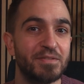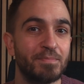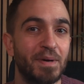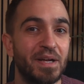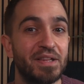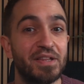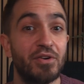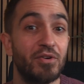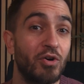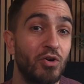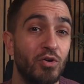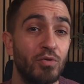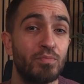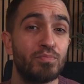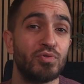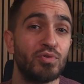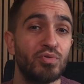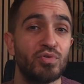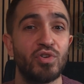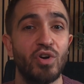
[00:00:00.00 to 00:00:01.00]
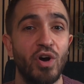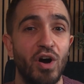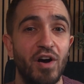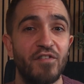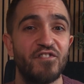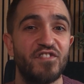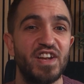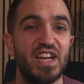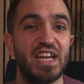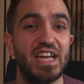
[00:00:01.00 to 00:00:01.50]
about their homebrewed
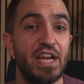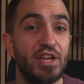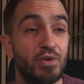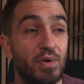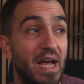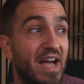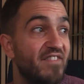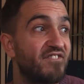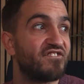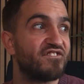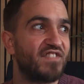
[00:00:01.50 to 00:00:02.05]
coffee and you have